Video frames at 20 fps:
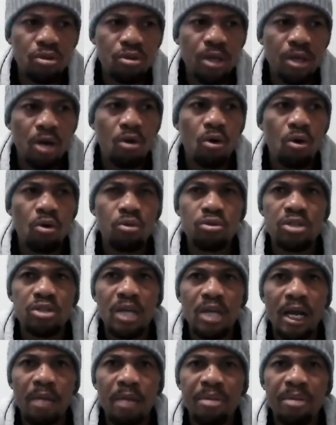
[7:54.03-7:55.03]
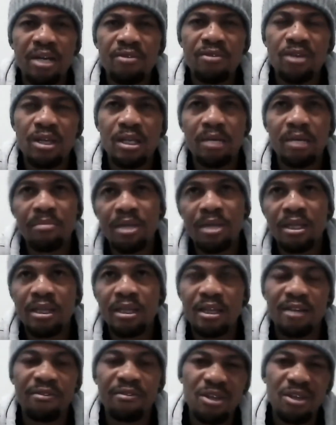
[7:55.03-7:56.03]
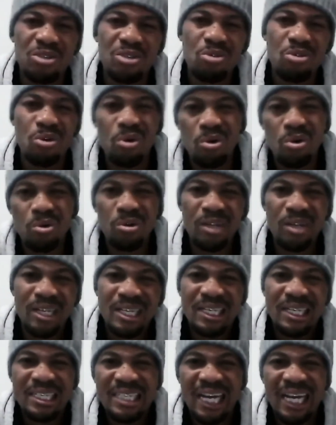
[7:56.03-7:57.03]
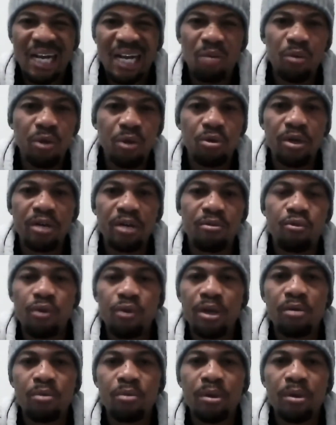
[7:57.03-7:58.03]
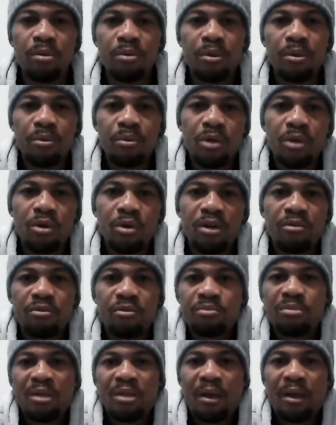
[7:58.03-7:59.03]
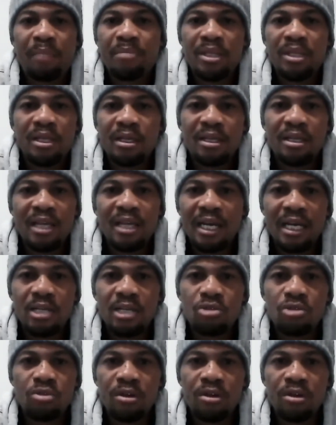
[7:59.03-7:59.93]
to the goals, I believe that the first goal, we could have the guys